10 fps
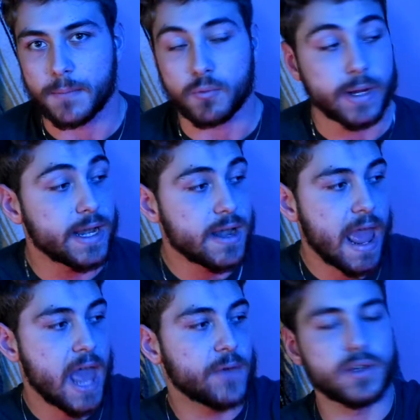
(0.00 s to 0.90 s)
we didn't
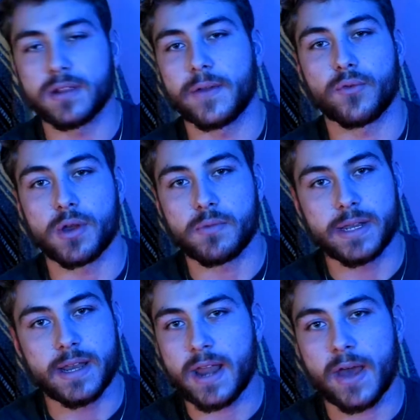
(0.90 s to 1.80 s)
have delivery,
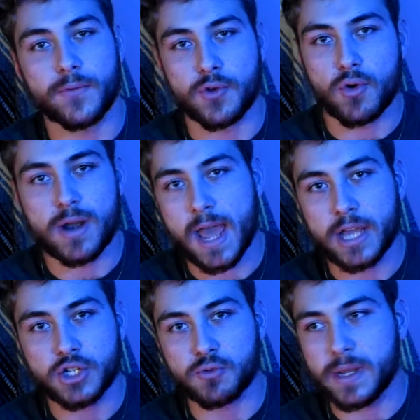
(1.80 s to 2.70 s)
we didn't have
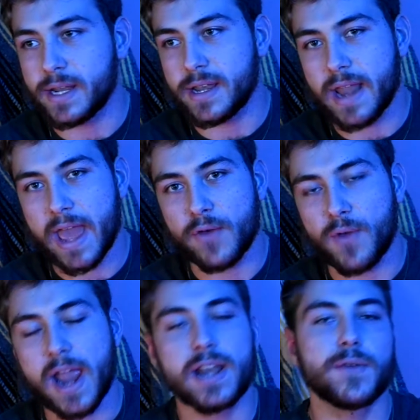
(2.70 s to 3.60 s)
DoorDash, we didn't
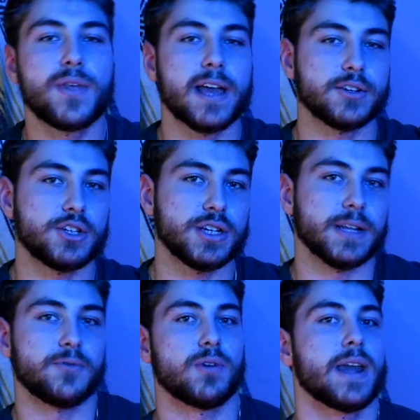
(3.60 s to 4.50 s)
have any of that
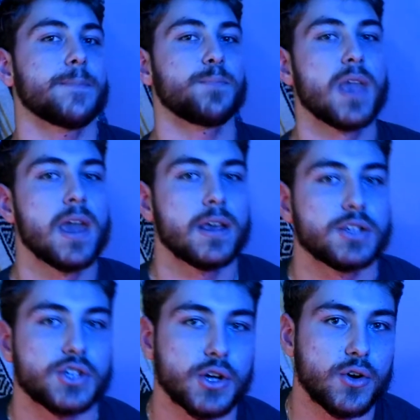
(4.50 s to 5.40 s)
shit, right?
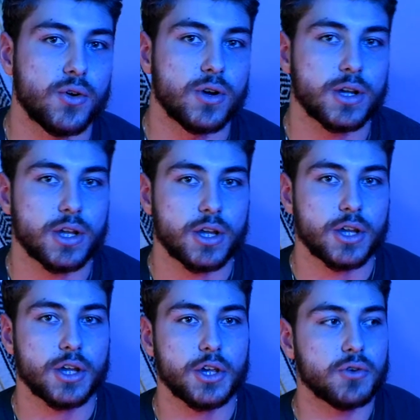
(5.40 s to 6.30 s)
So
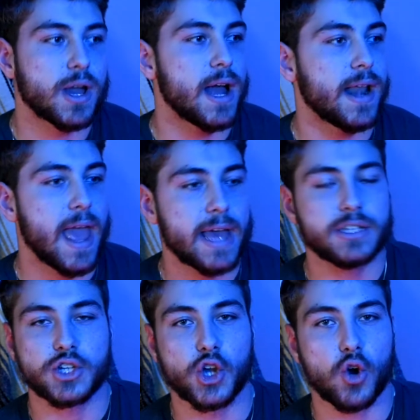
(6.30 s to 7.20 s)
you kind of
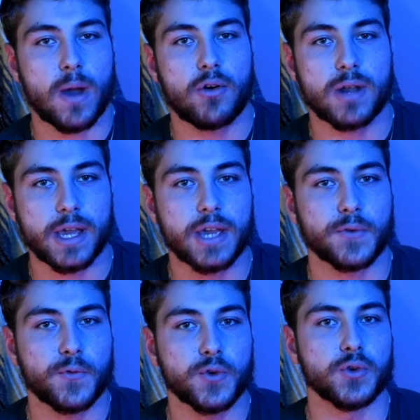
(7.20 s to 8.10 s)
had to go out and
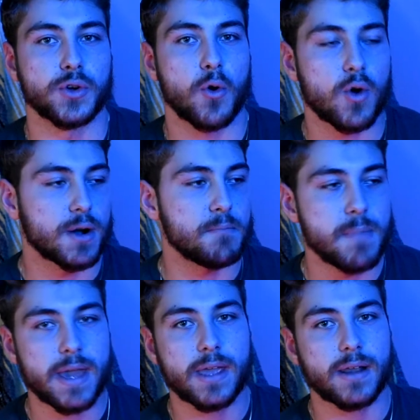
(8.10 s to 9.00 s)
get food or
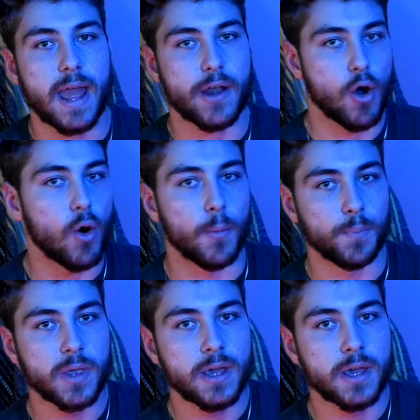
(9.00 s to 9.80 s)
make it at home.